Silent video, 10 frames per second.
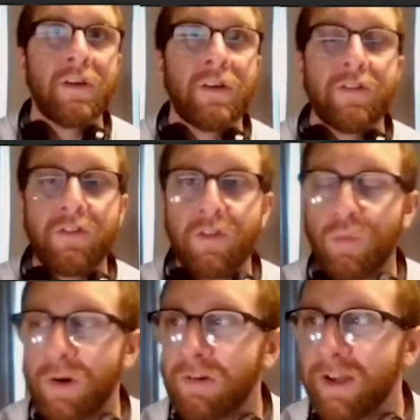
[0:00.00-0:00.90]
This is
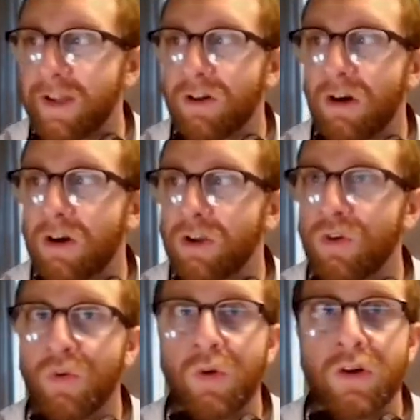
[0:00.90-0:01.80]
where it
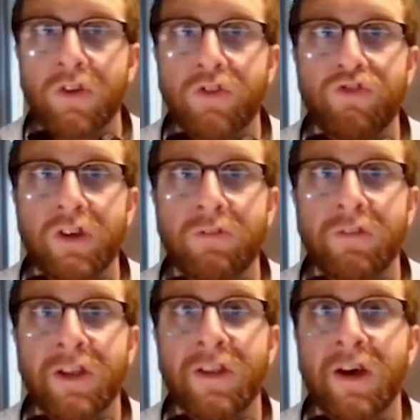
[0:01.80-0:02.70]

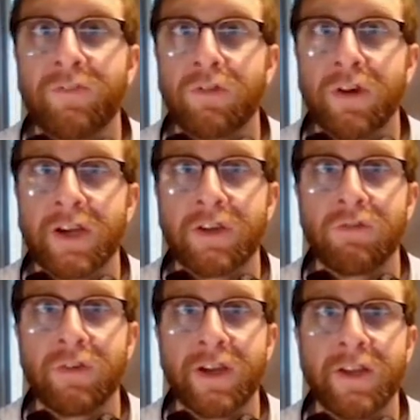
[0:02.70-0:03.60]
auto-generated after I
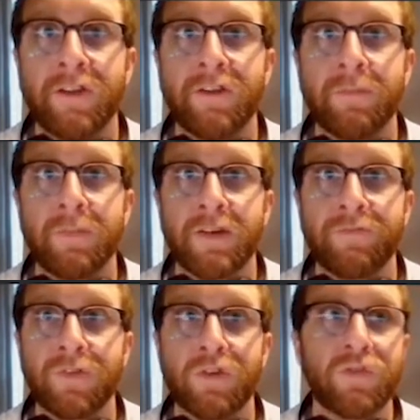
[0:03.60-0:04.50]
created my
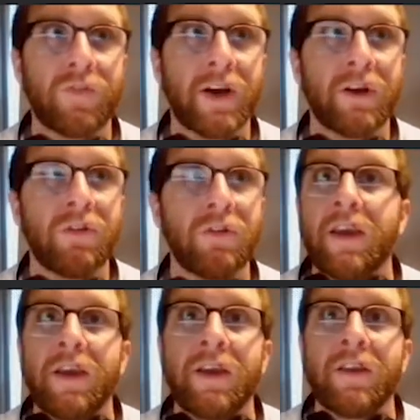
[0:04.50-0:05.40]
first file,
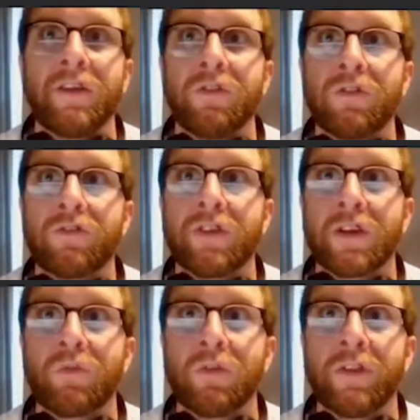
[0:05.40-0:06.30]
and it looks
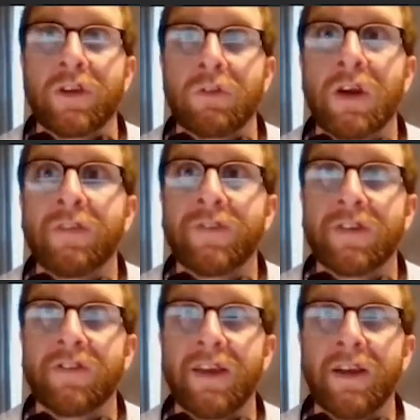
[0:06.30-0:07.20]
like we're in the
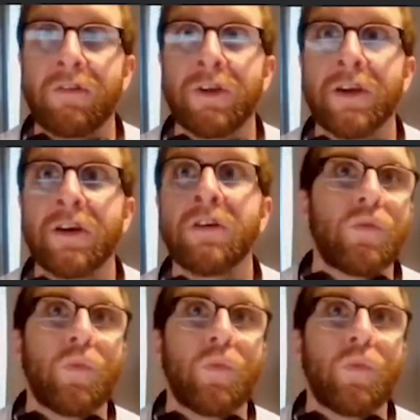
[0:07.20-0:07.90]
graphics area.